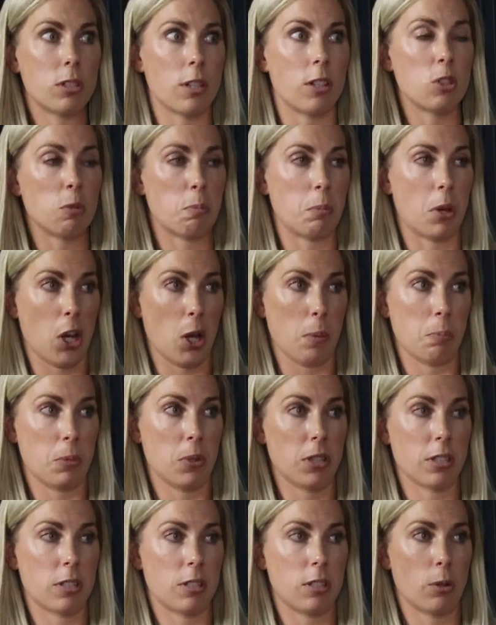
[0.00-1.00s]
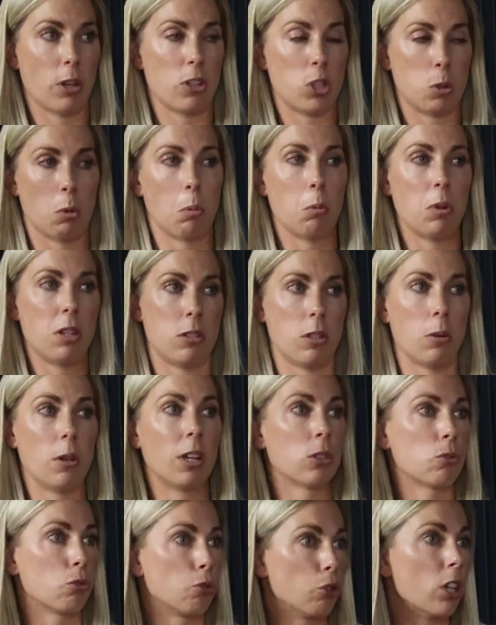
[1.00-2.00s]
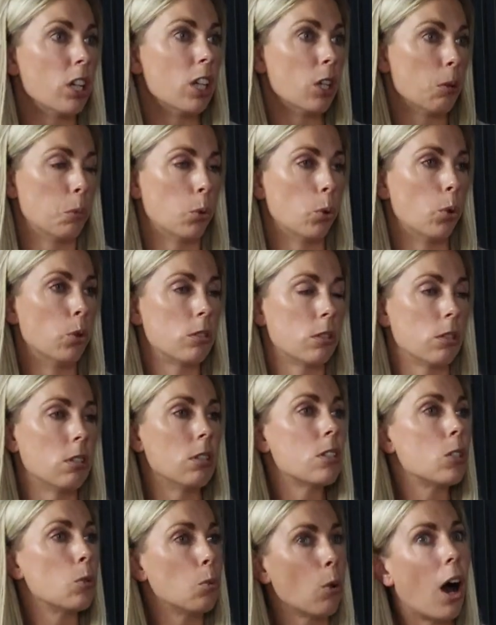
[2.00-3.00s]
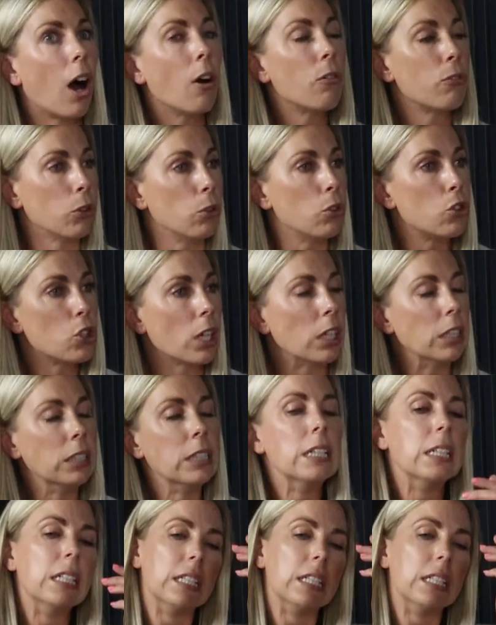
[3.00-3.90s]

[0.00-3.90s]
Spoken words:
you a sense of purpose. So actually what we're doing is really important to our future.